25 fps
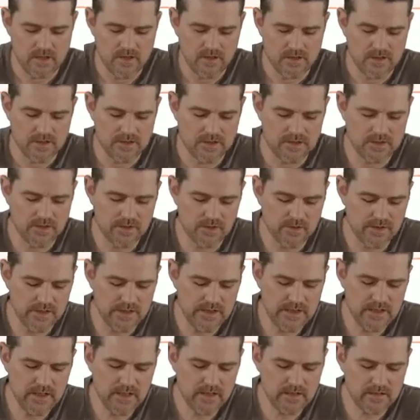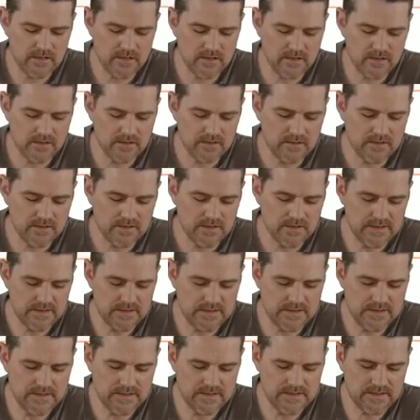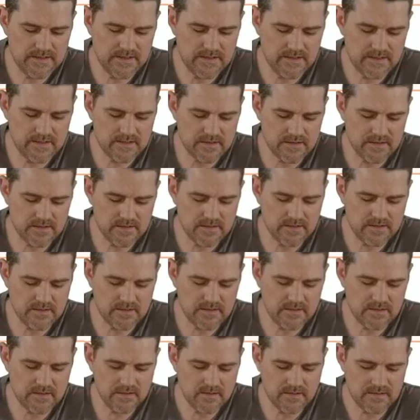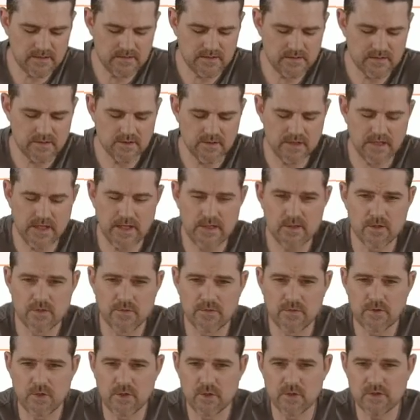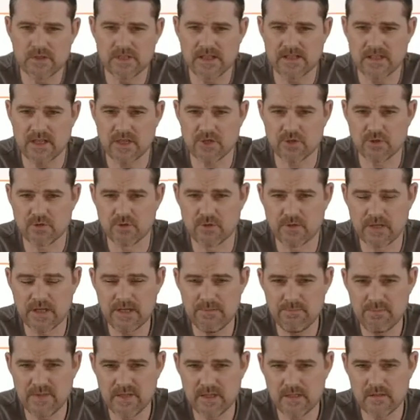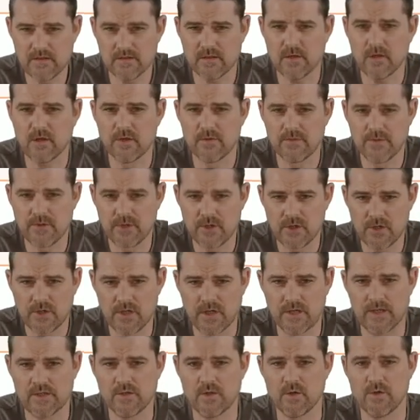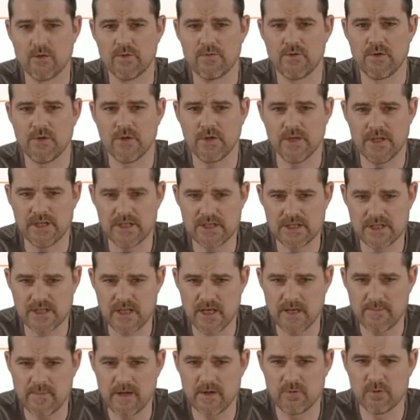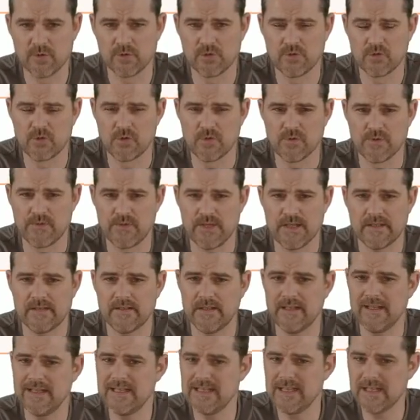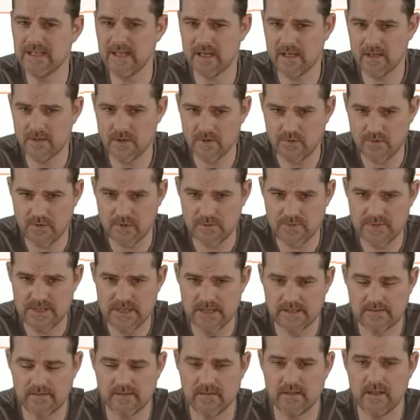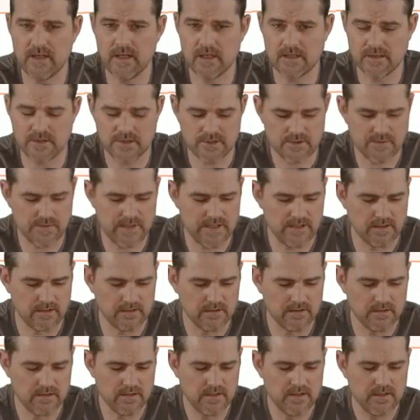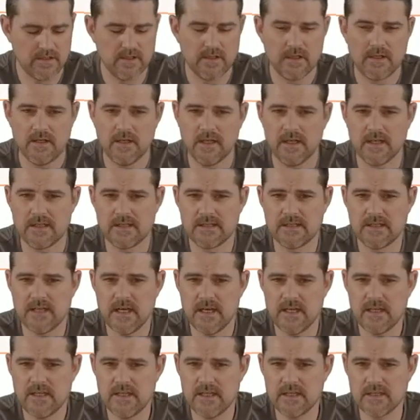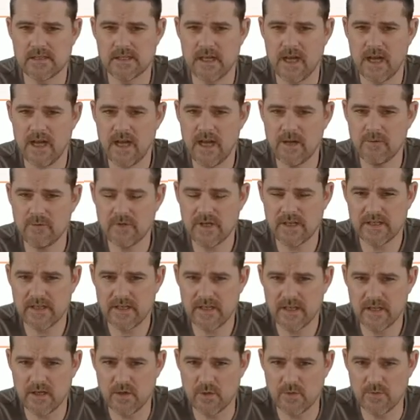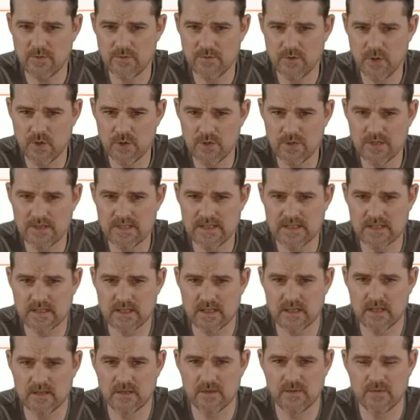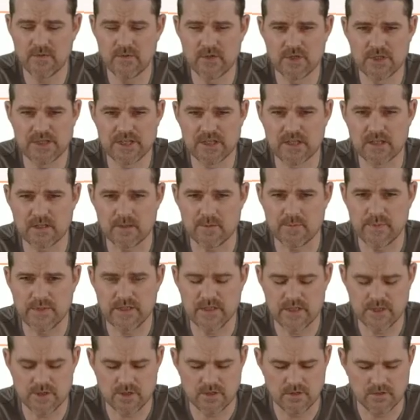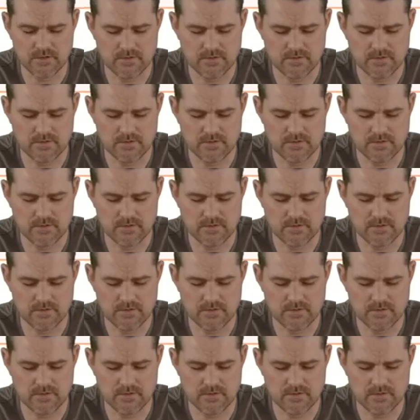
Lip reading: So here, this is the kind of code that I should repeat over and over each time I want to convert any kind of object as a string. And the idea is, how can I avoid this kind of logic repetition?